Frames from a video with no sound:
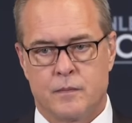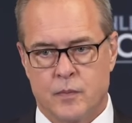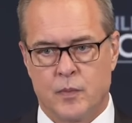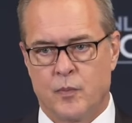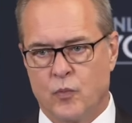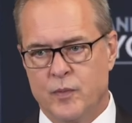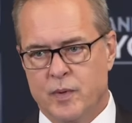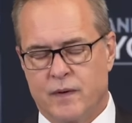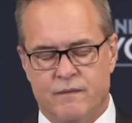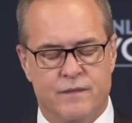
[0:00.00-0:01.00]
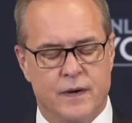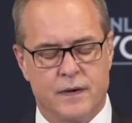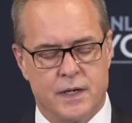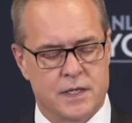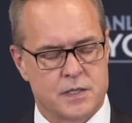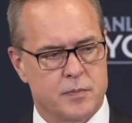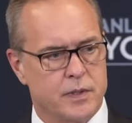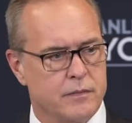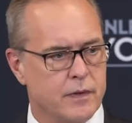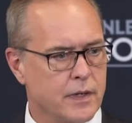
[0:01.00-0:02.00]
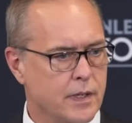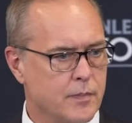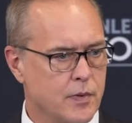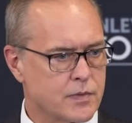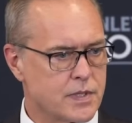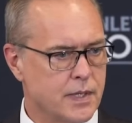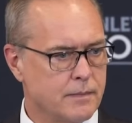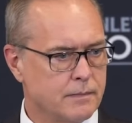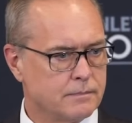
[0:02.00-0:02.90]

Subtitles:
But we've been a very disciplined, very composed team.